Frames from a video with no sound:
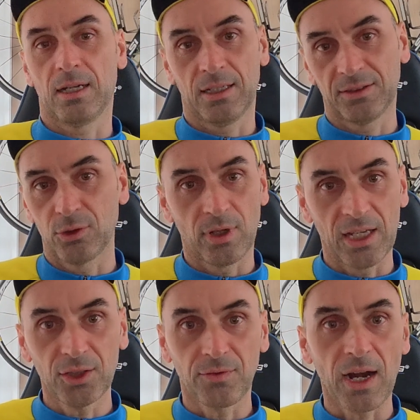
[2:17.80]
and then the
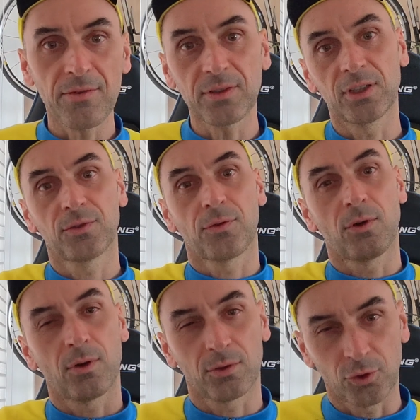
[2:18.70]
S5 is
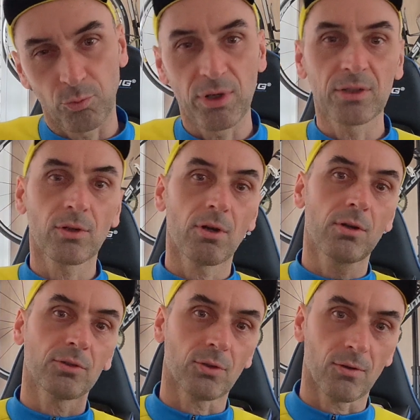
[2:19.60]
for the
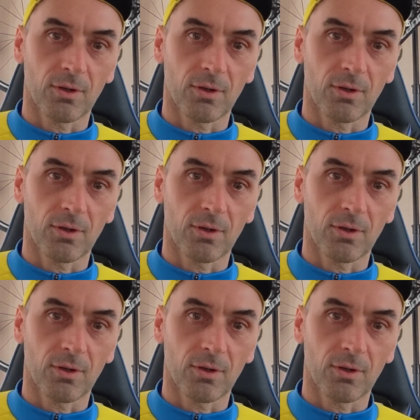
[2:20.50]
sprinters or